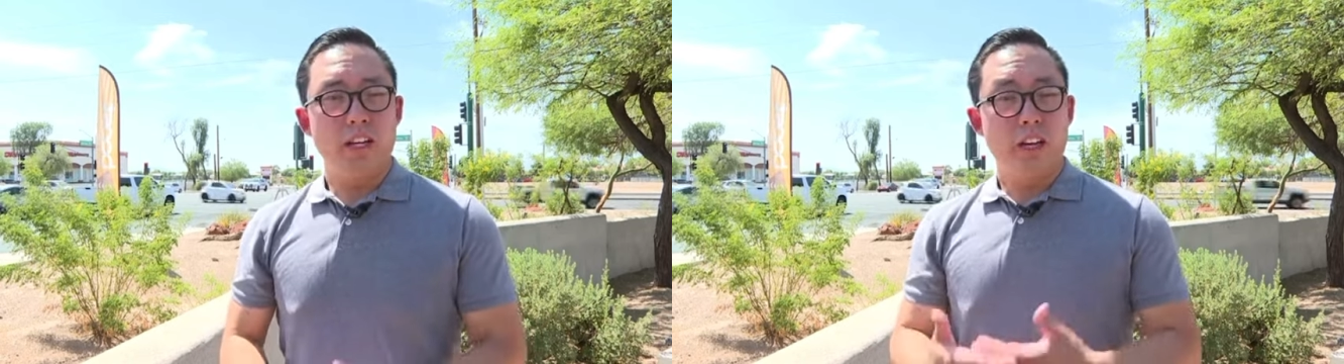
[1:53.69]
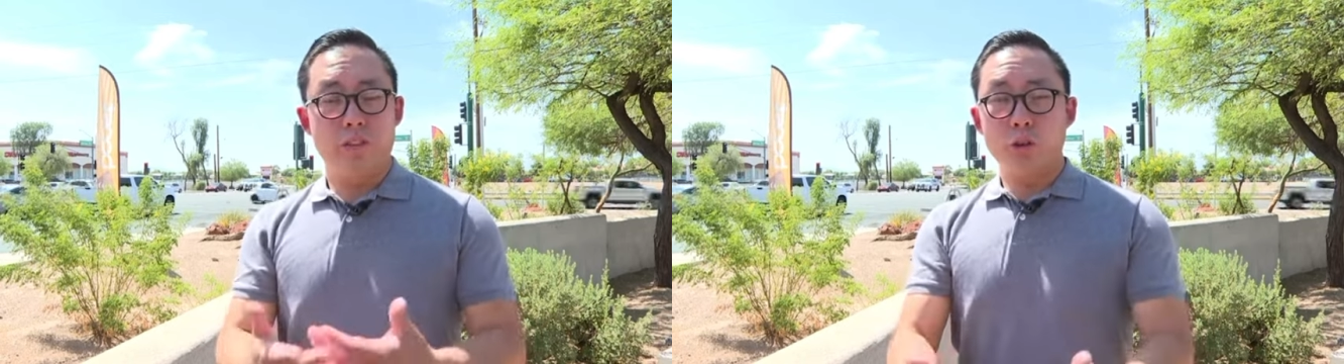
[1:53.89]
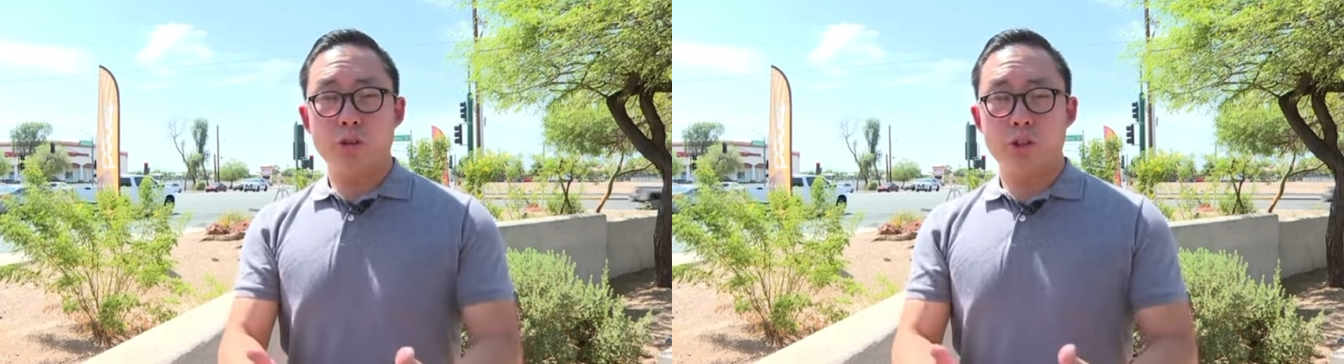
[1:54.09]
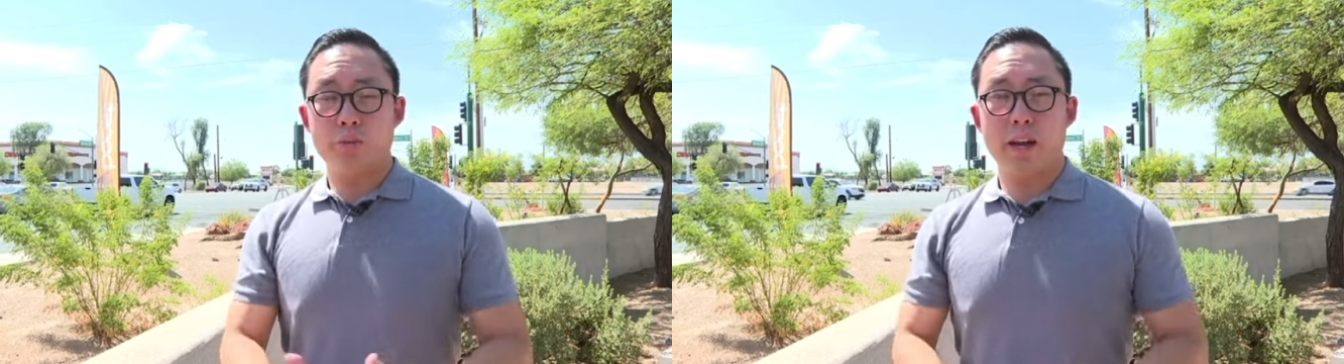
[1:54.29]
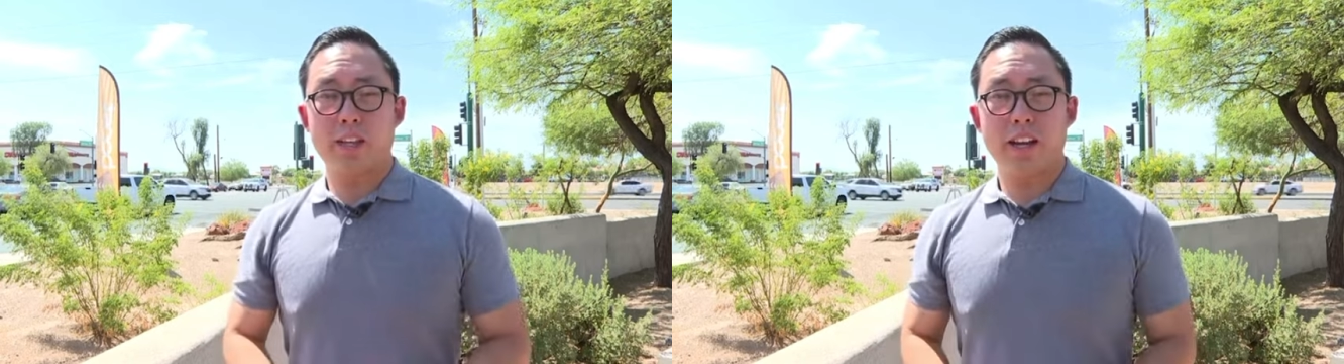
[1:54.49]
If you
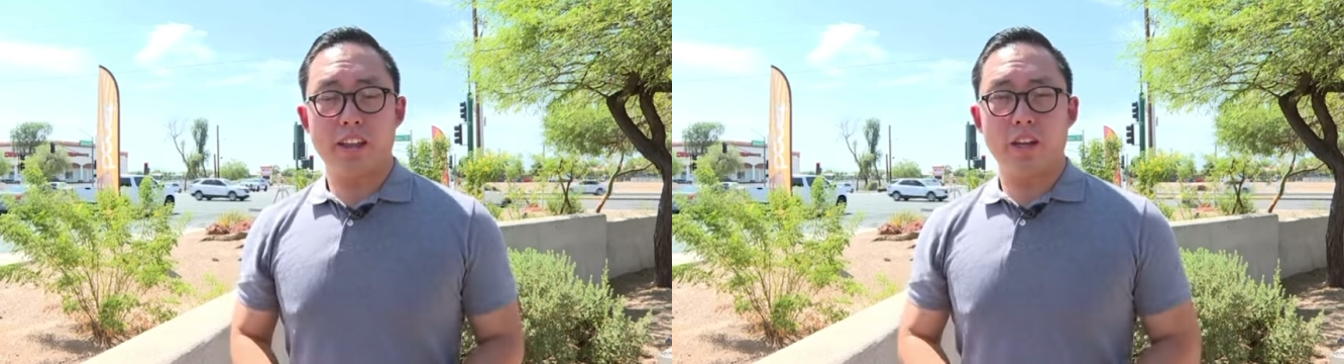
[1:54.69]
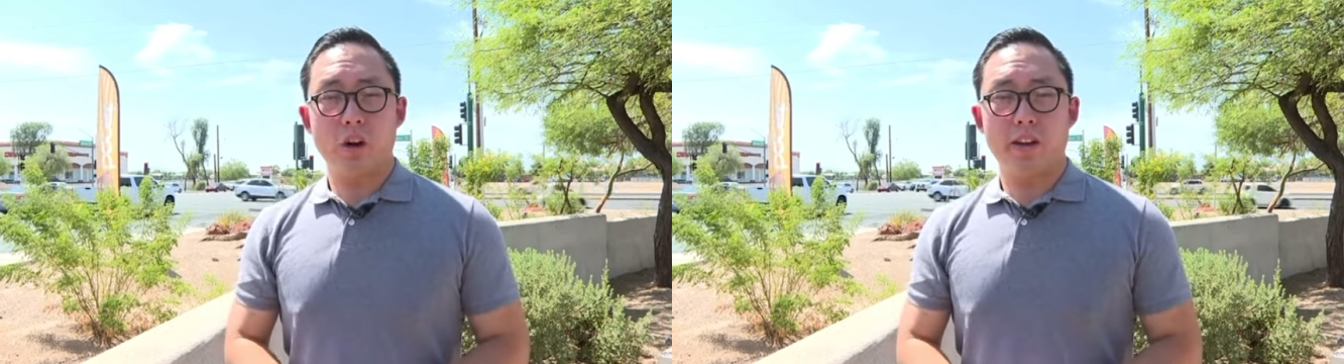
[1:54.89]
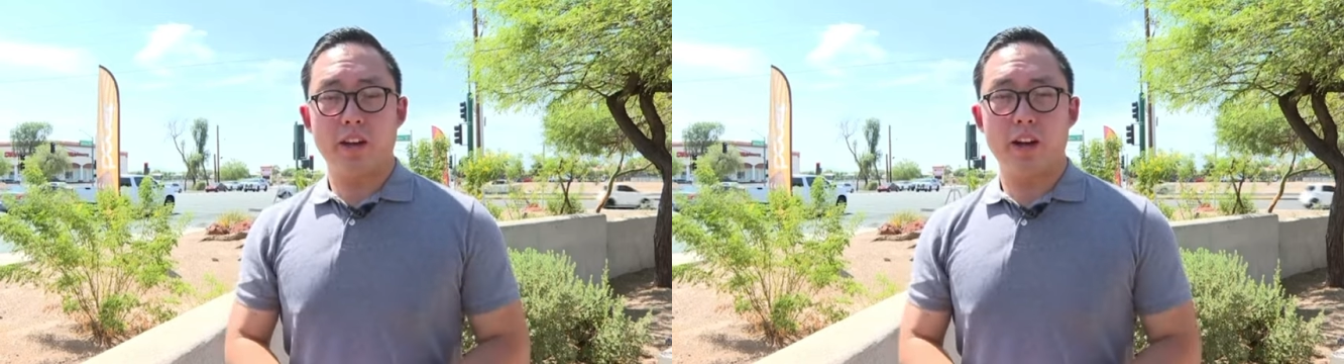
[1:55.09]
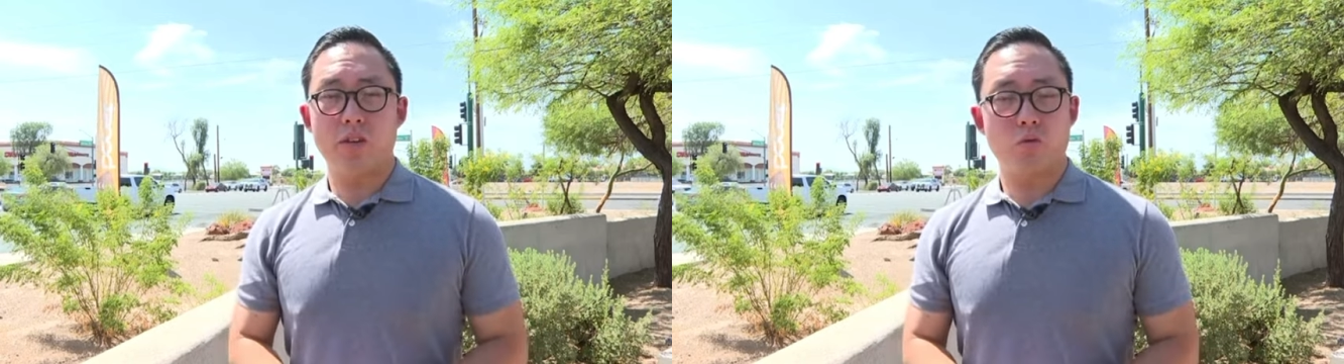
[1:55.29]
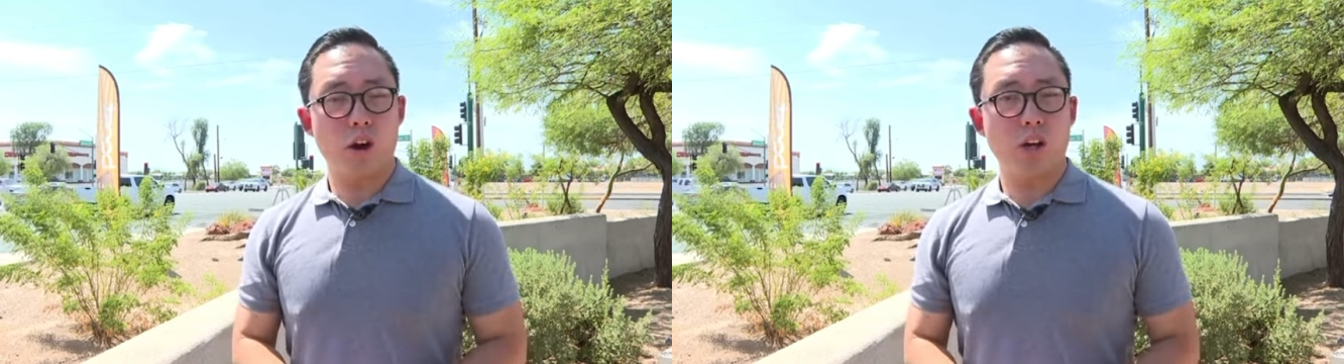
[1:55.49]
suspect anything going
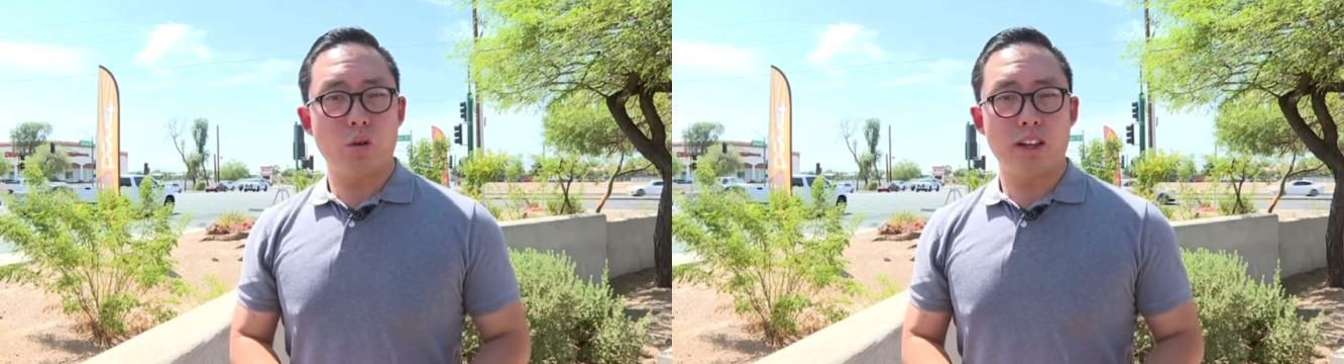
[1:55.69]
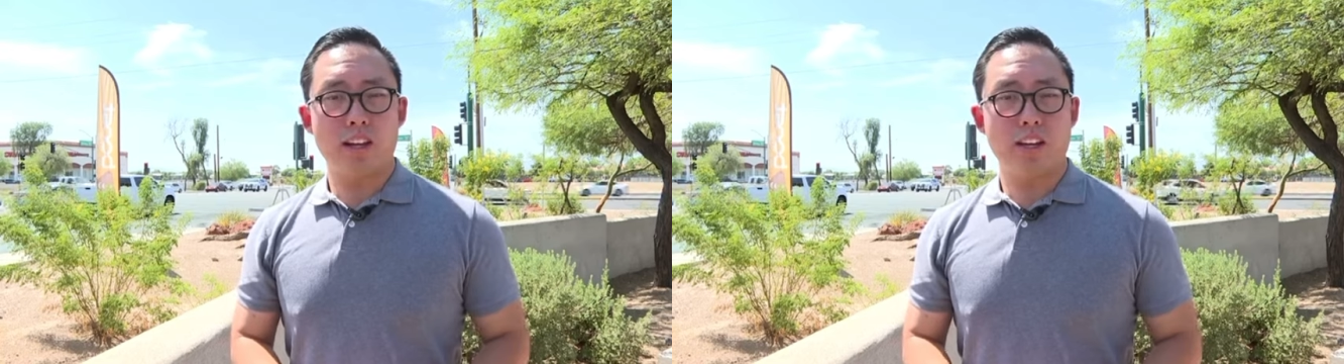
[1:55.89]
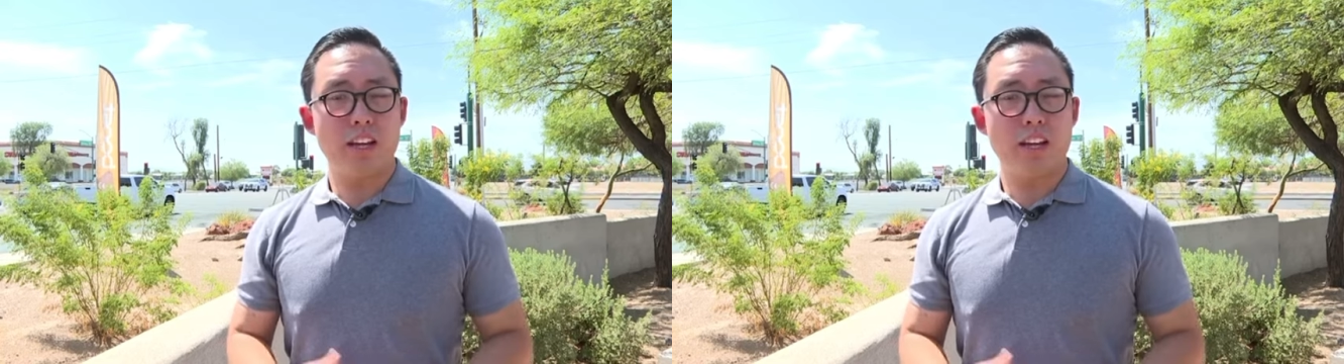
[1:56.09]
on drug-related